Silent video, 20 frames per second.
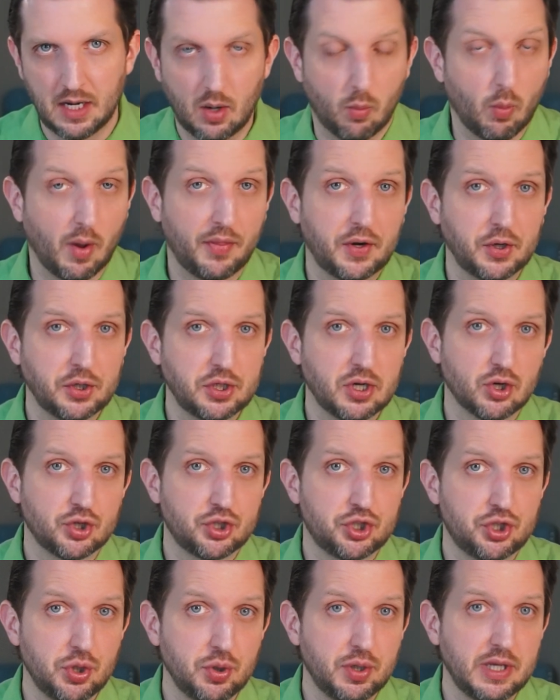Whether you're
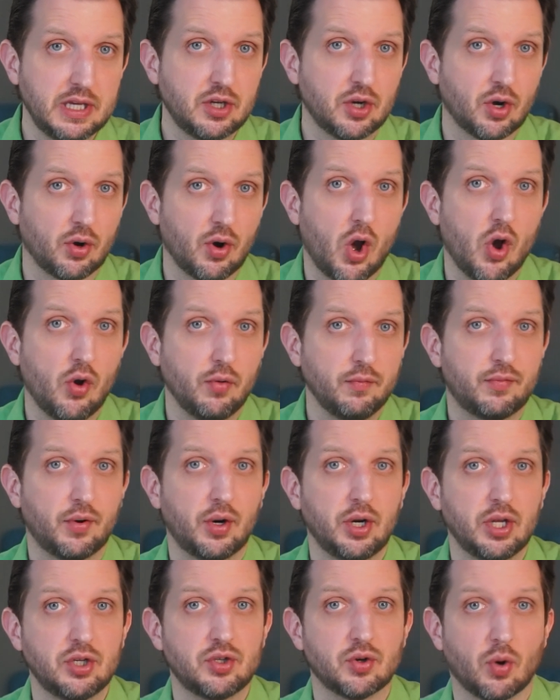shooting your own
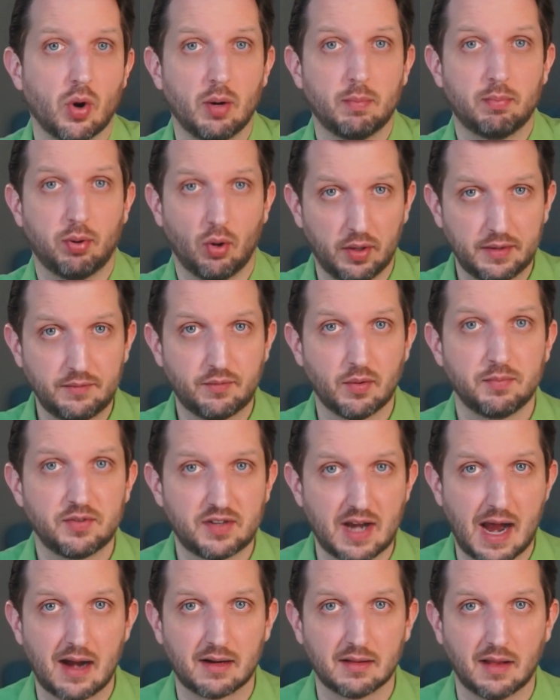footage or pulling from
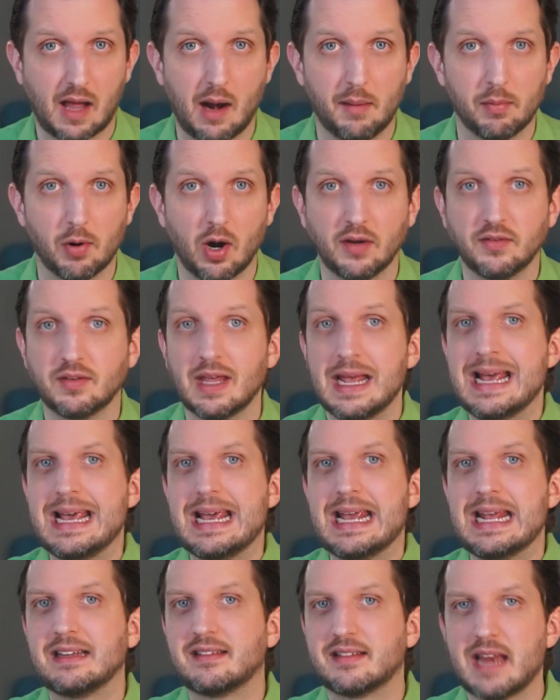stock libraries,
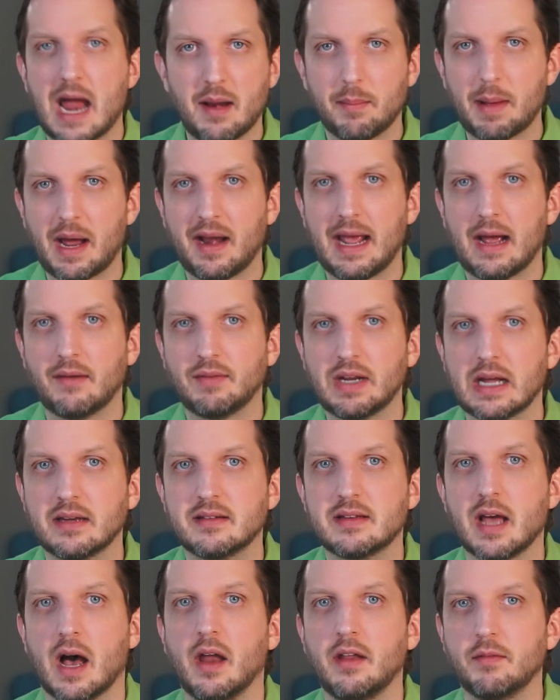it's not about having a
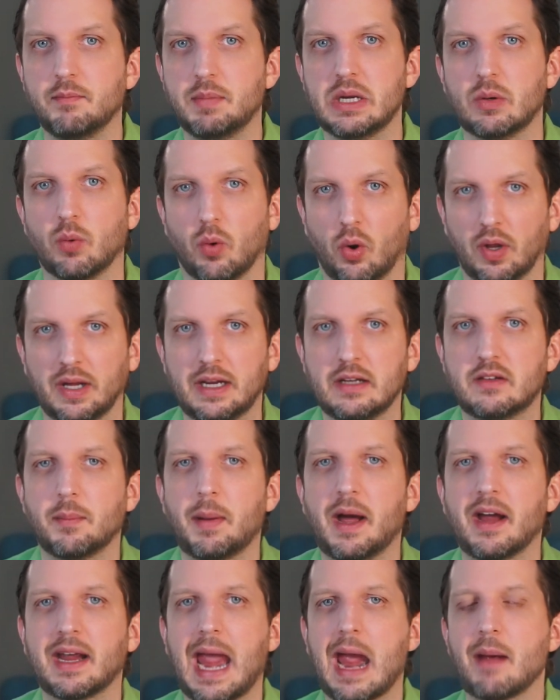ton of B-roll, it's
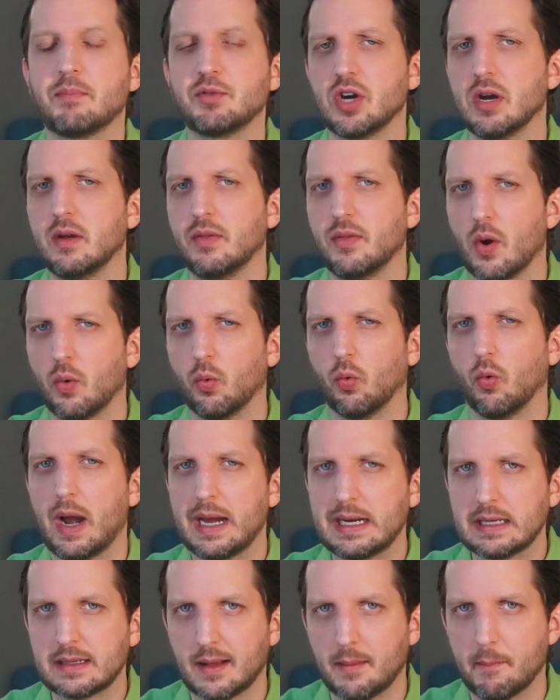about capturing the
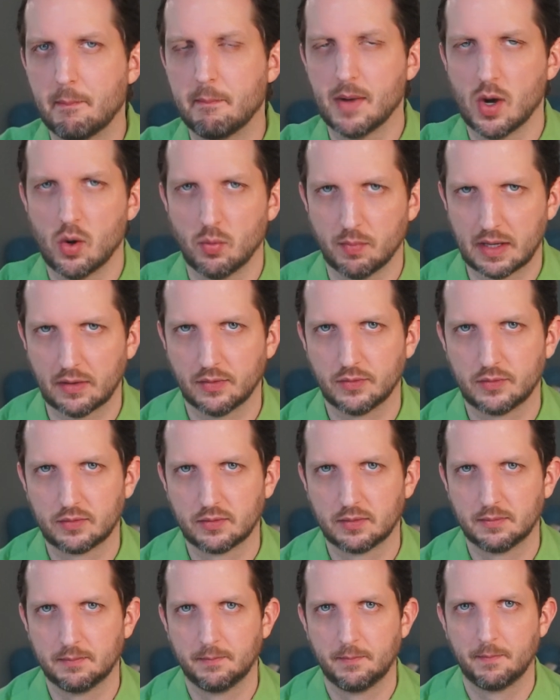right
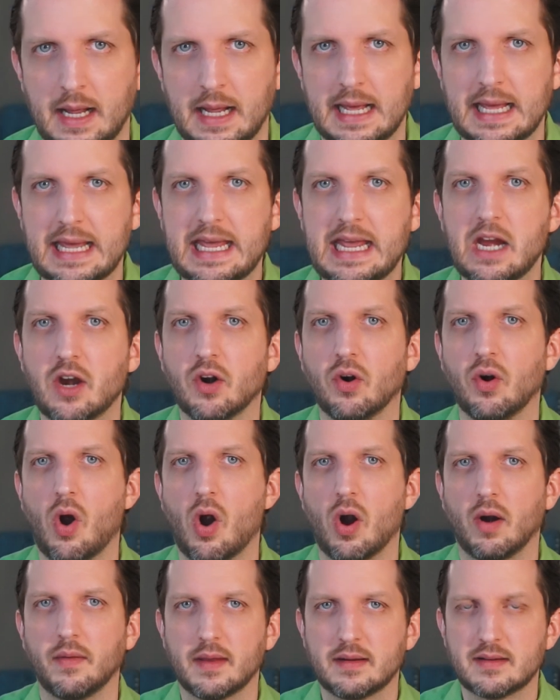moments. Here
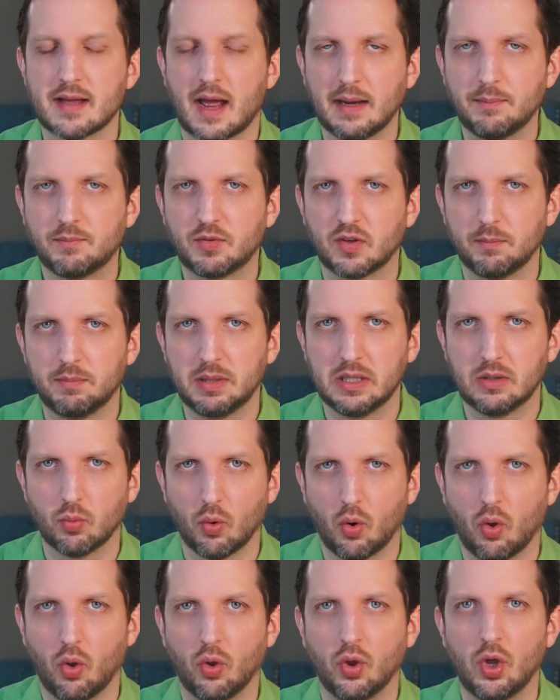are the types of
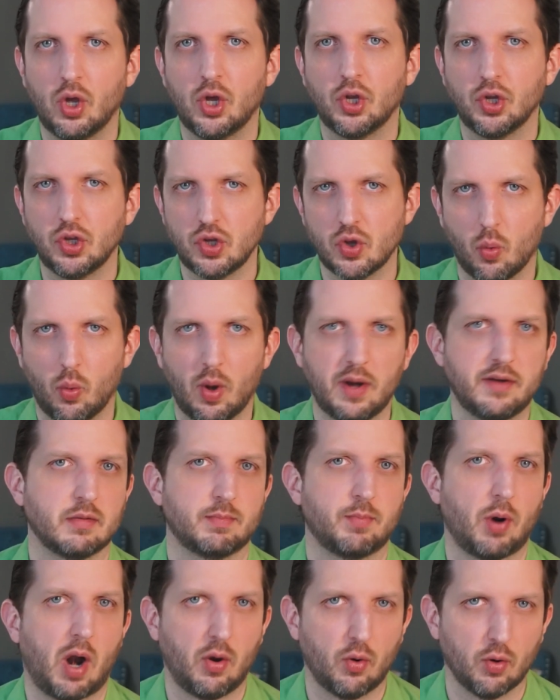B-roll you'll want to
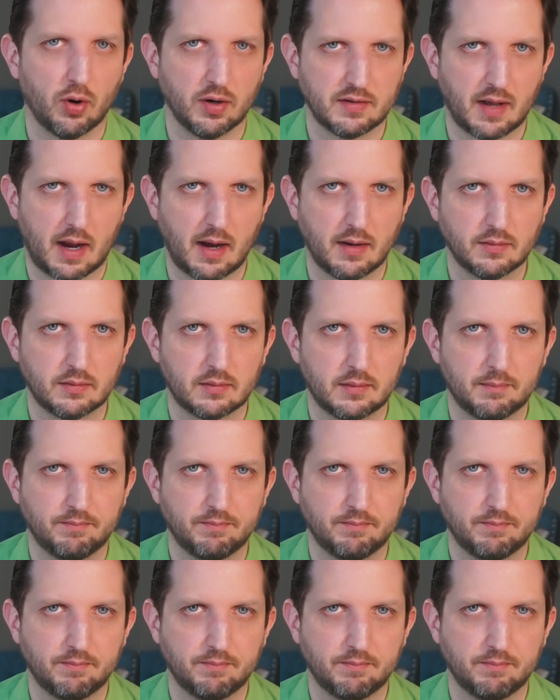prioritize.